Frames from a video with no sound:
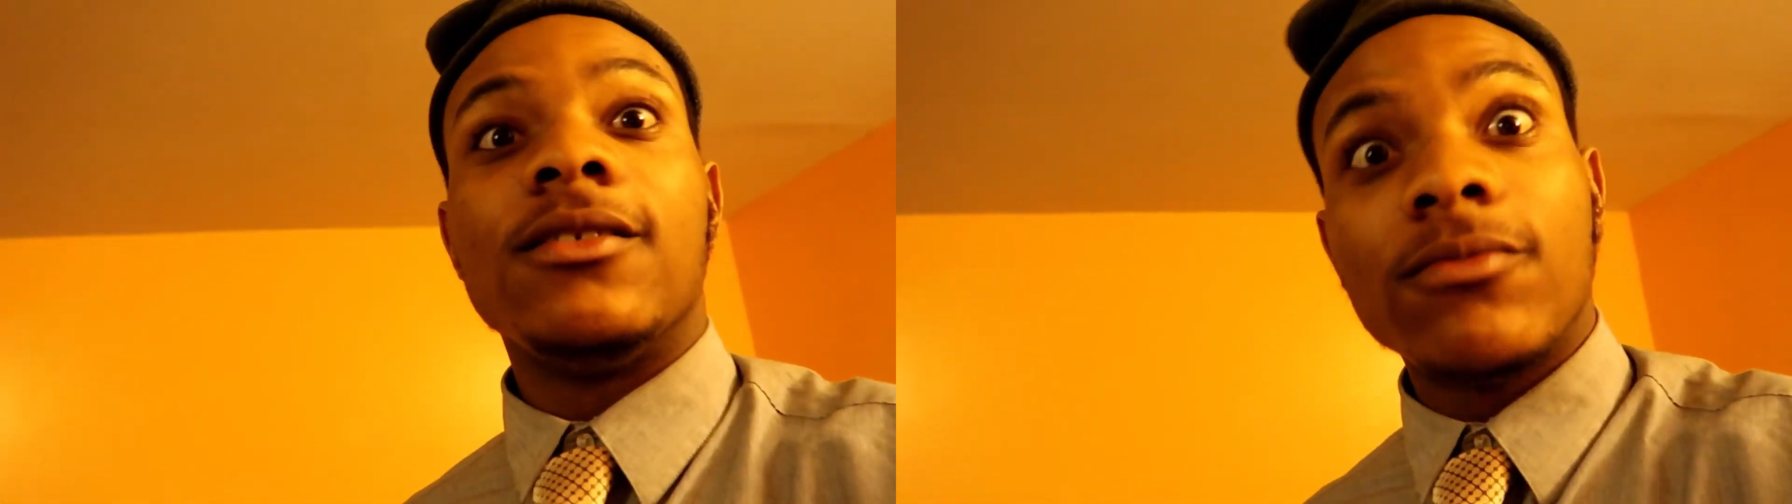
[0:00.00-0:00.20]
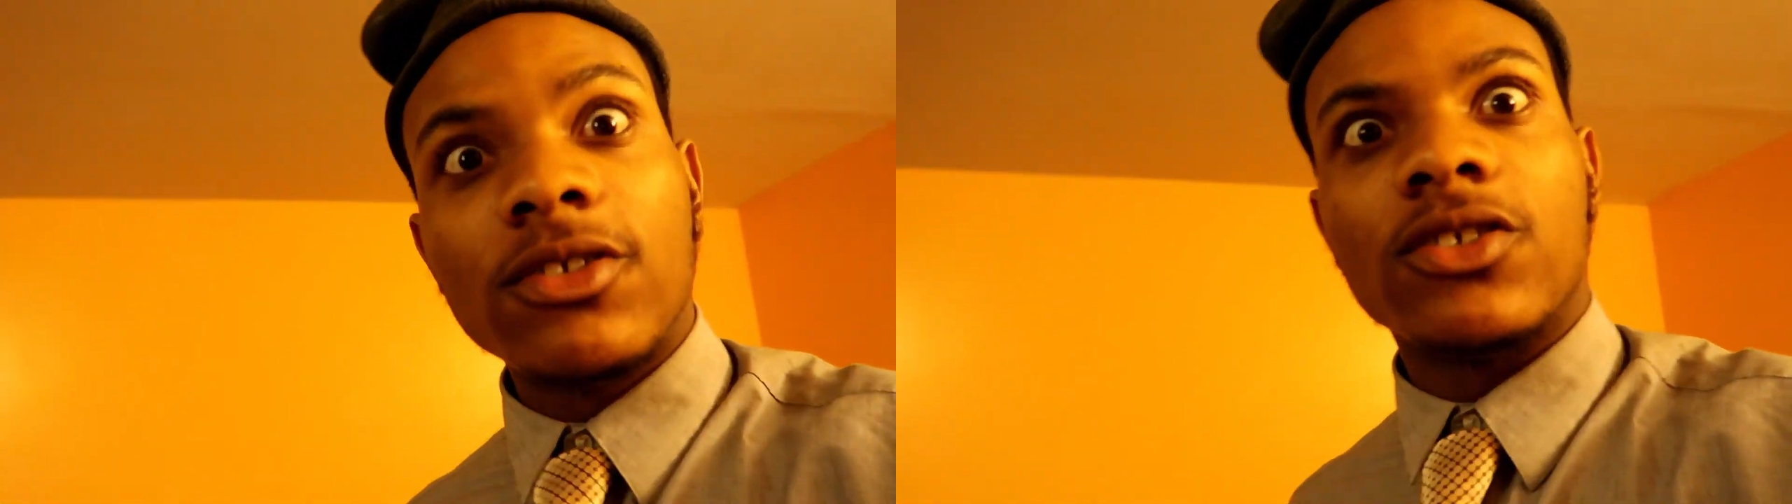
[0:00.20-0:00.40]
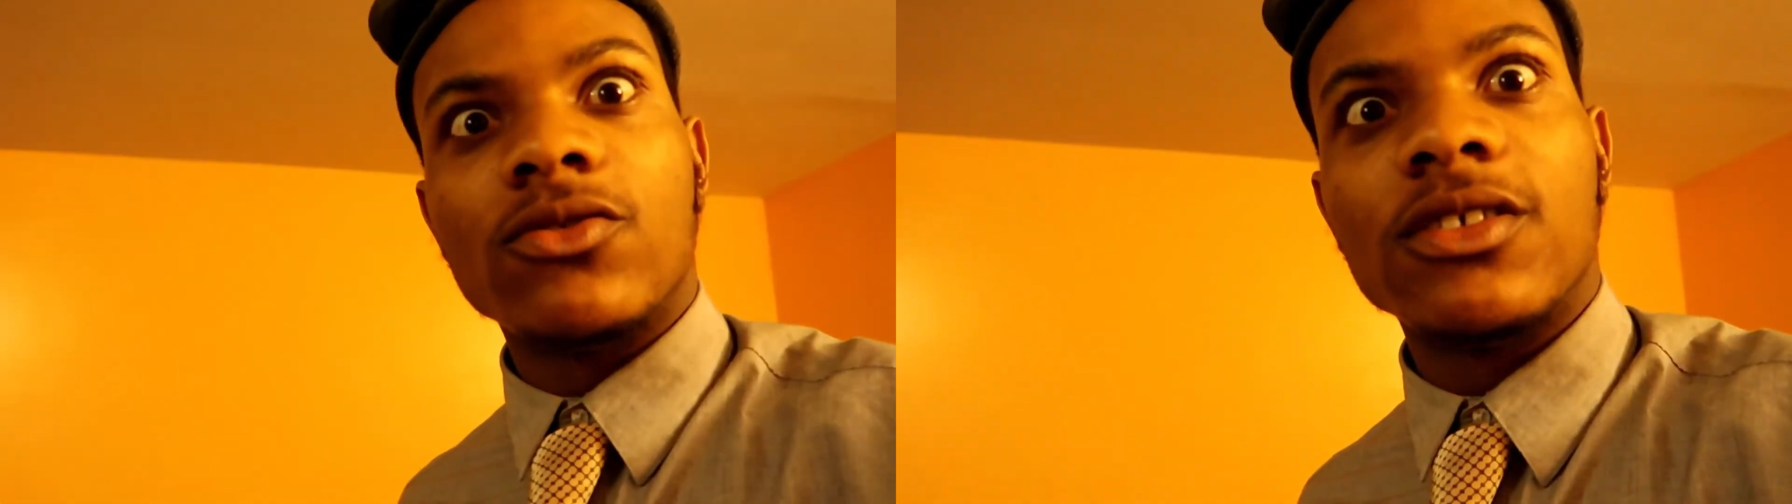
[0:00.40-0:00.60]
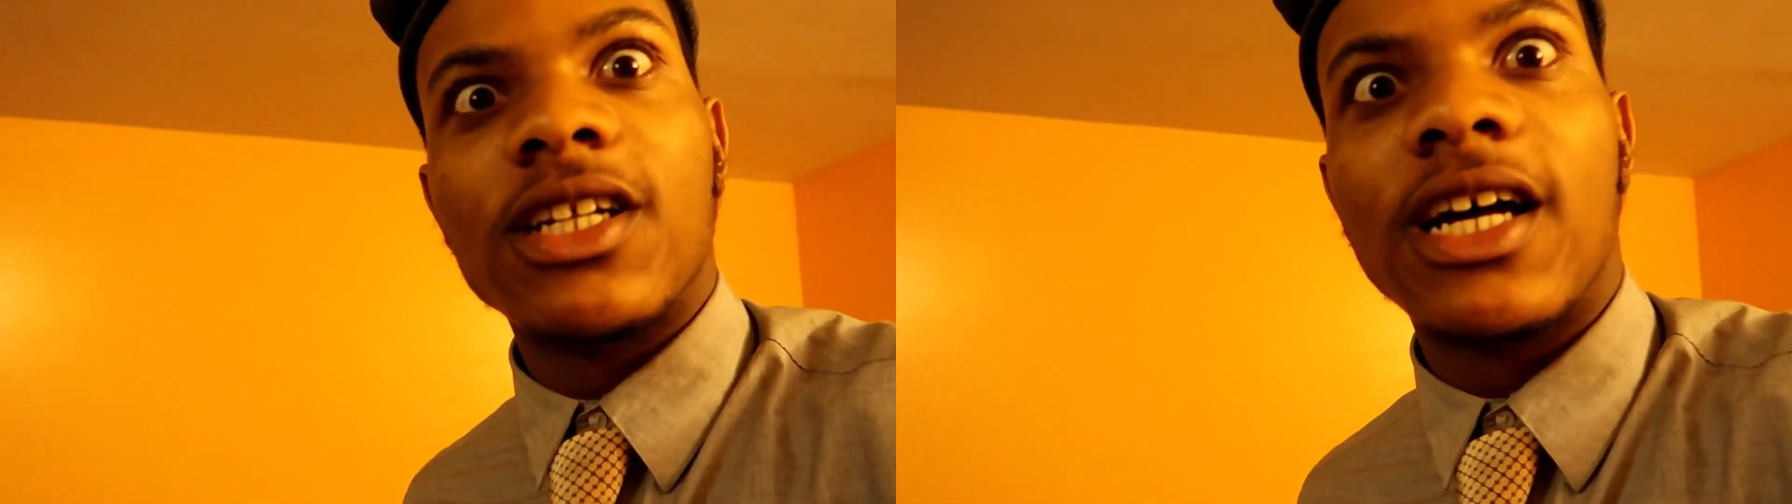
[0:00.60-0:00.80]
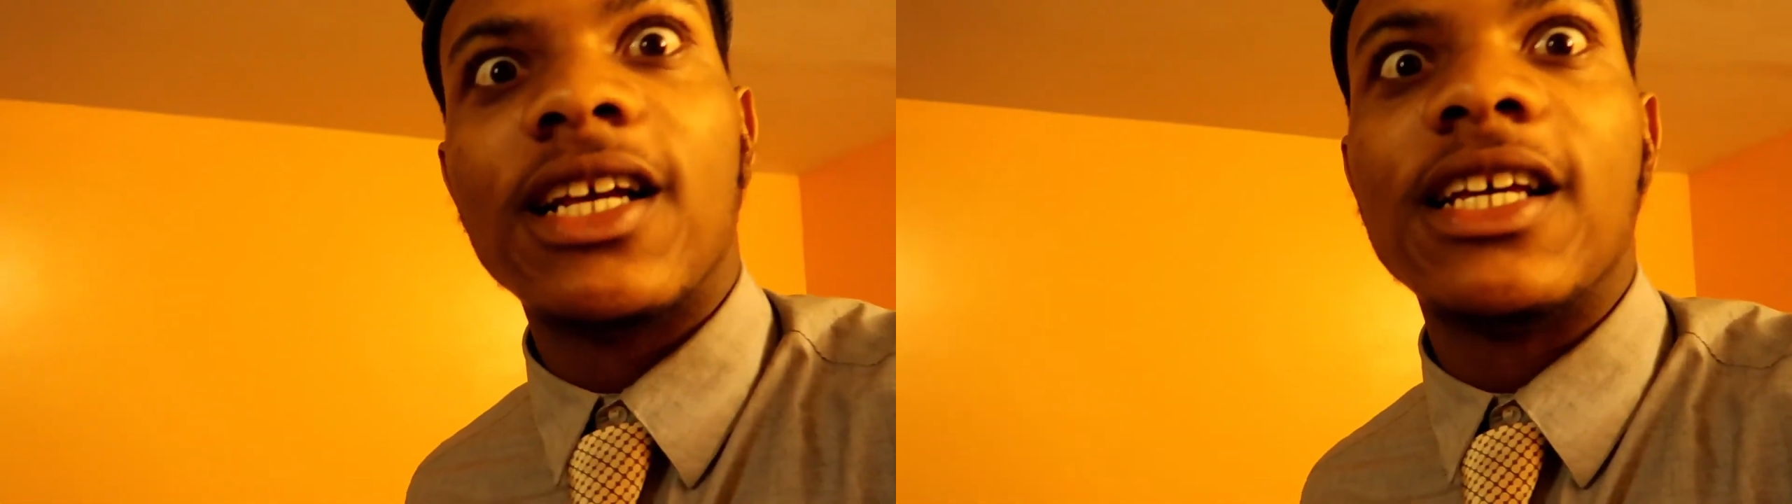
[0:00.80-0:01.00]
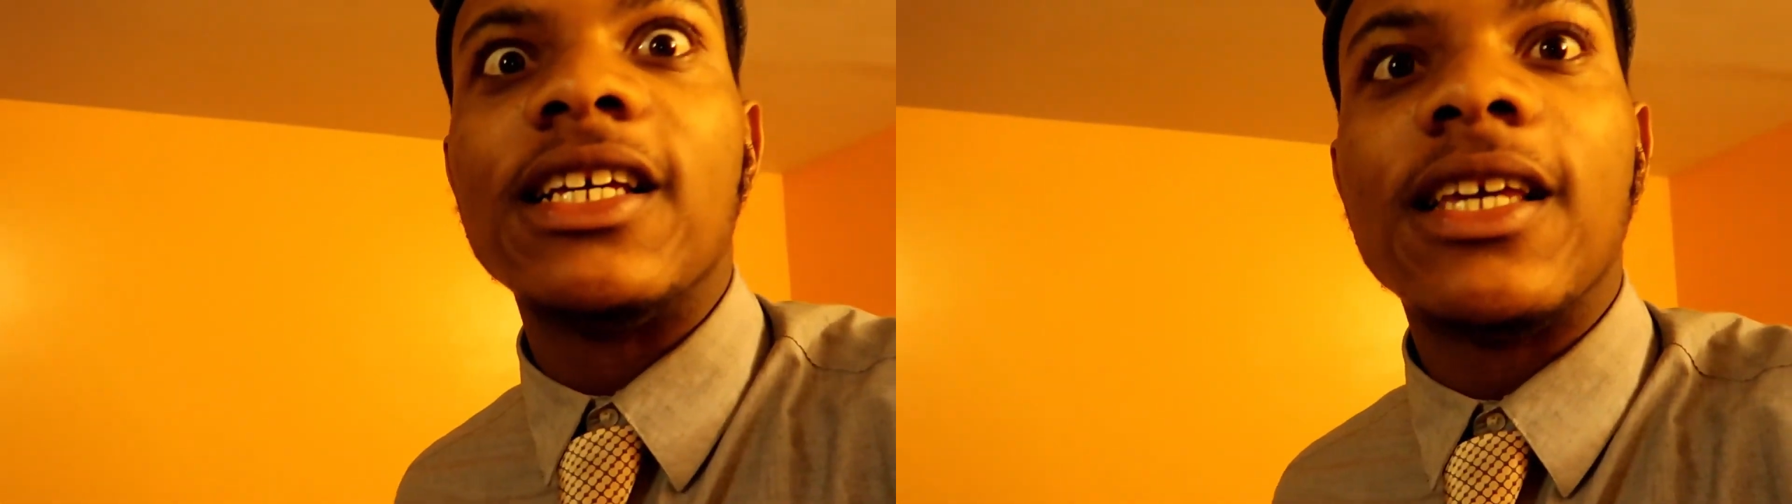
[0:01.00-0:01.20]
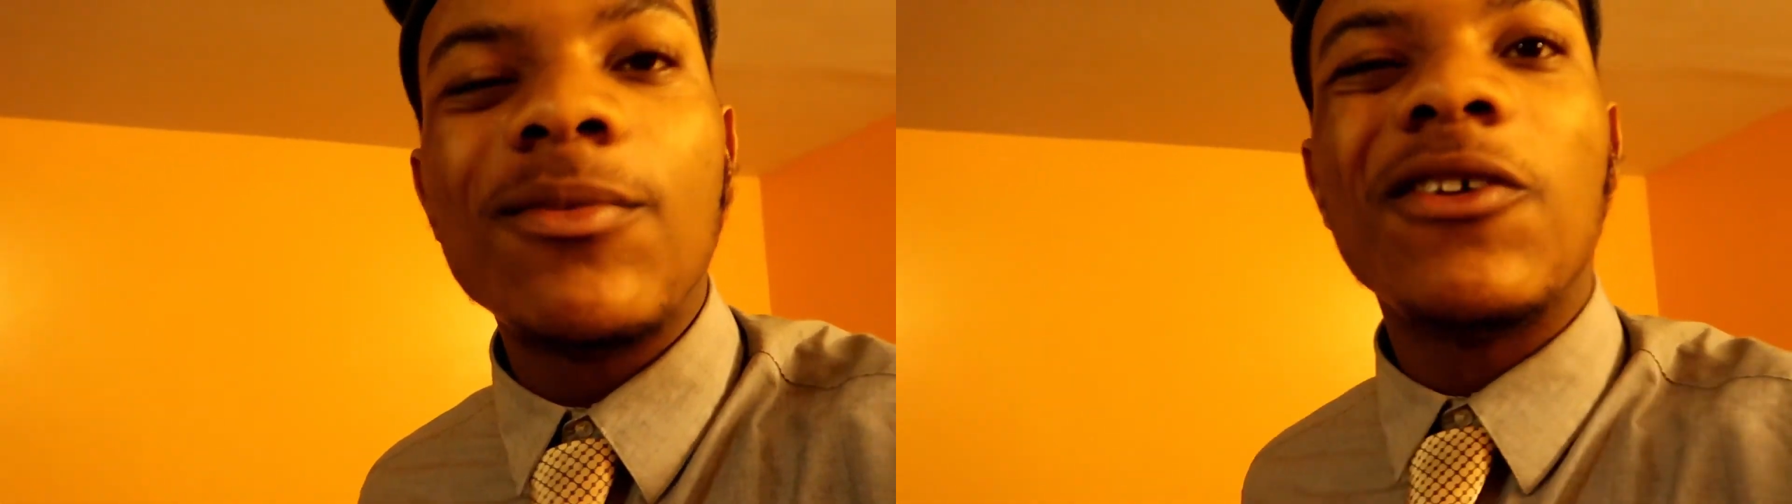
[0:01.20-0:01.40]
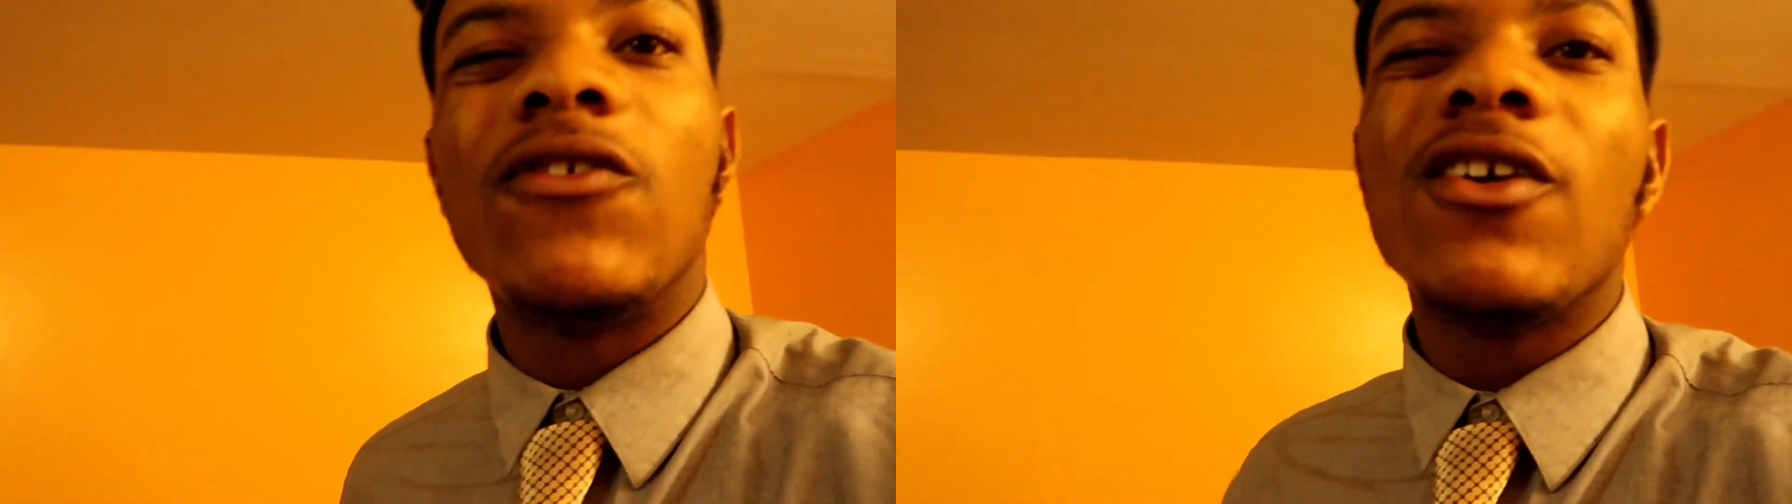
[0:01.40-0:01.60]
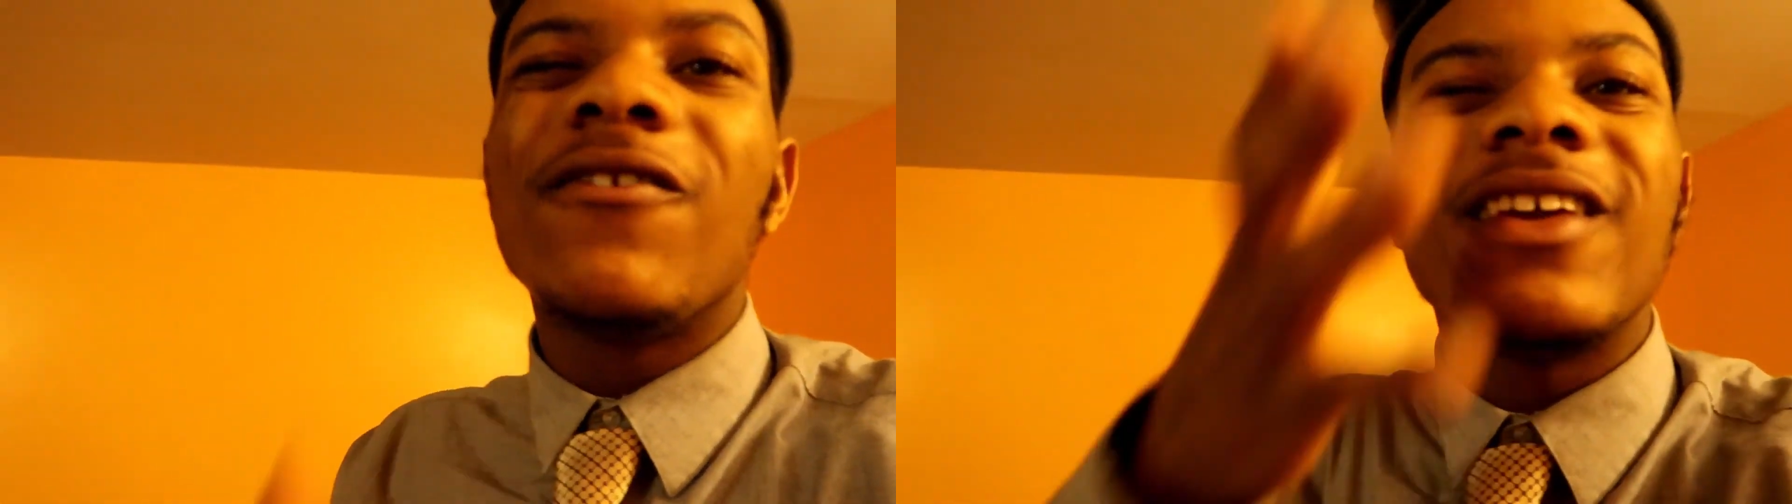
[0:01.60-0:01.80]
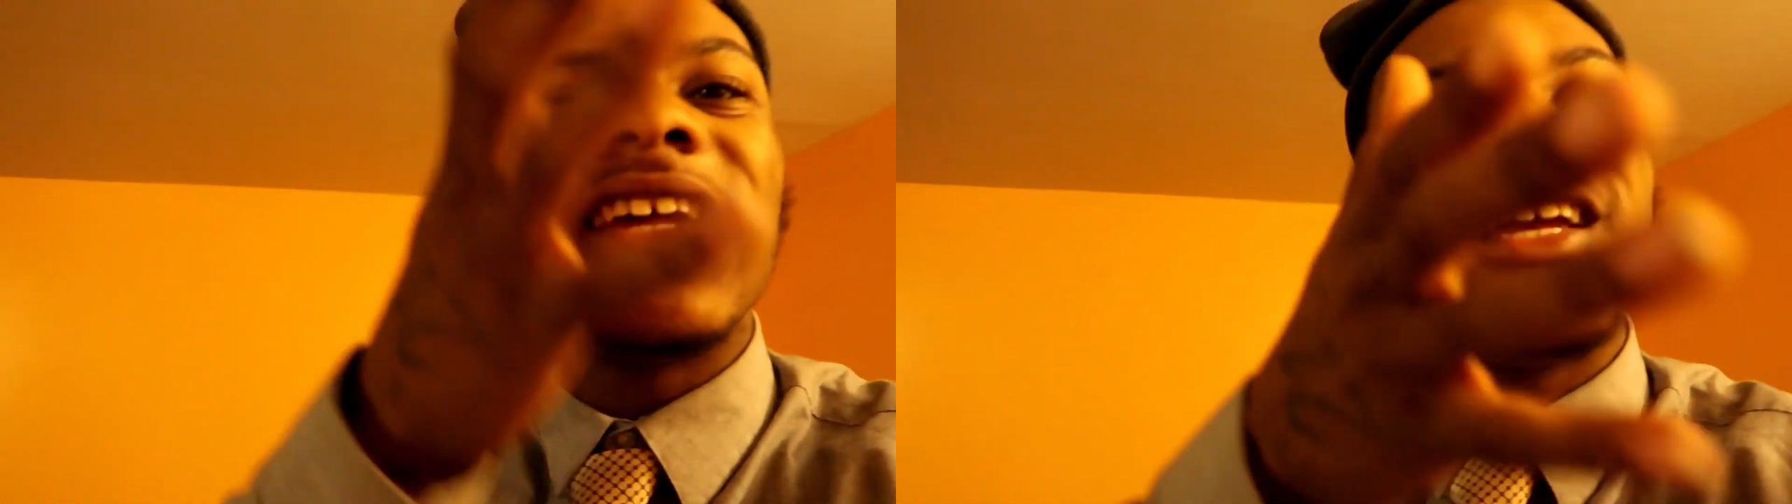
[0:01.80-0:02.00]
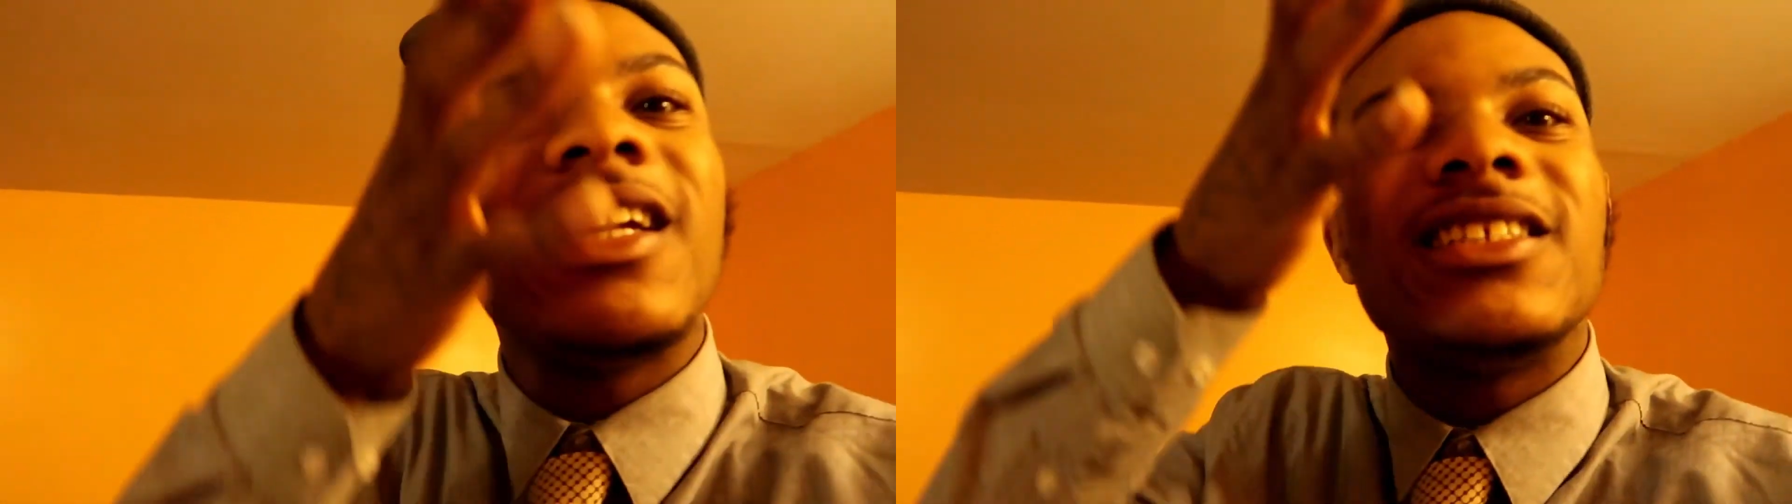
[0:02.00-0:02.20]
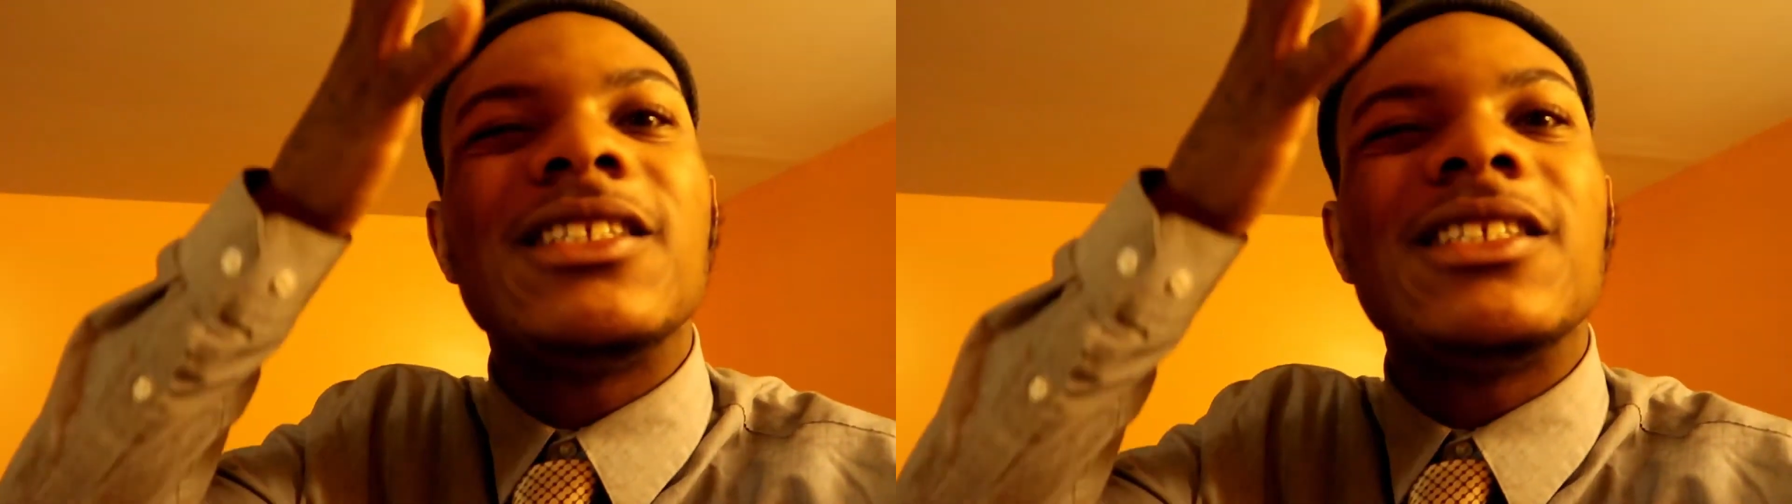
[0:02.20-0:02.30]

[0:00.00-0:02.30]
I'm just going to get out of here again before y'all forget again